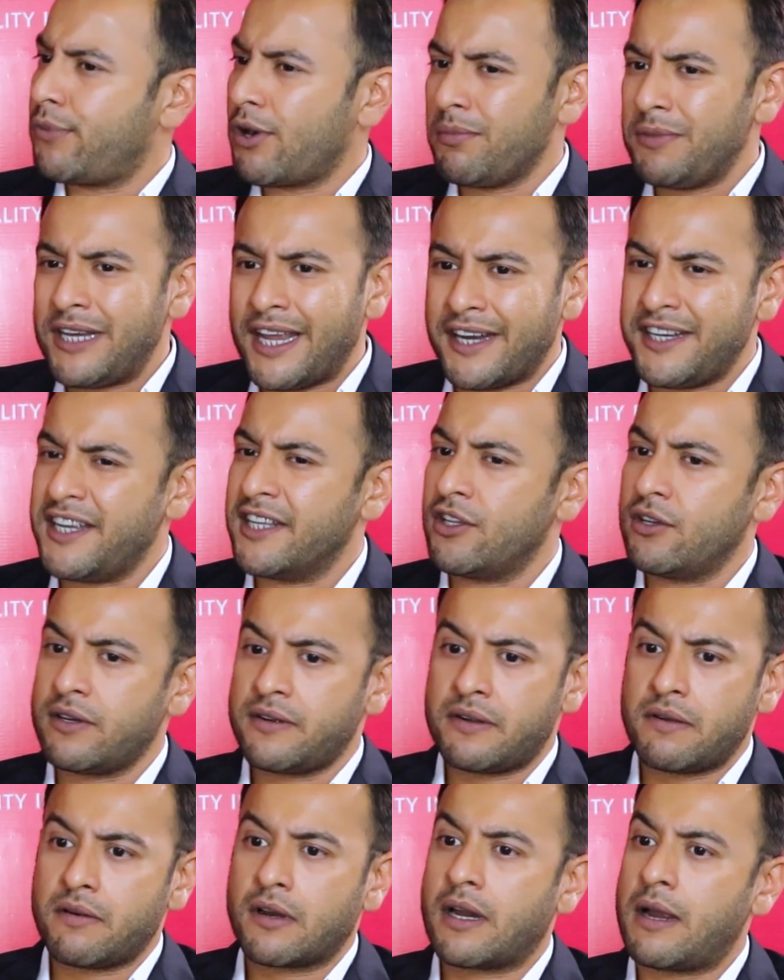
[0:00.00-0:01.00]
probably any
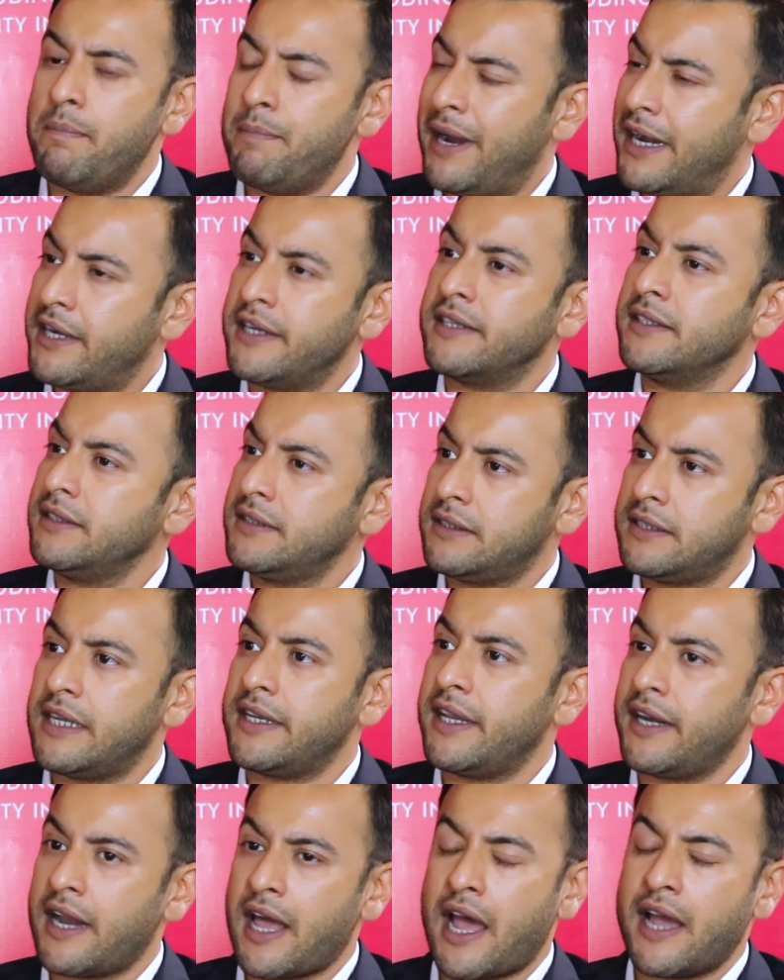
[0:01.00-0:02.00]
other competitors
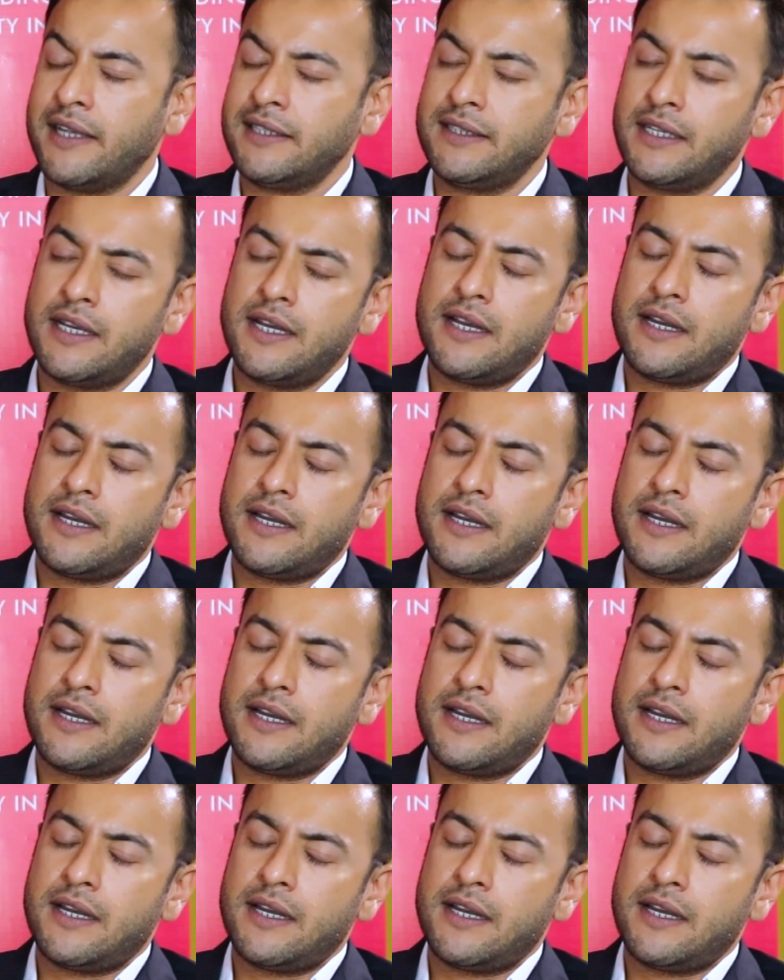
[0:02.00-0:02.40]
that it has.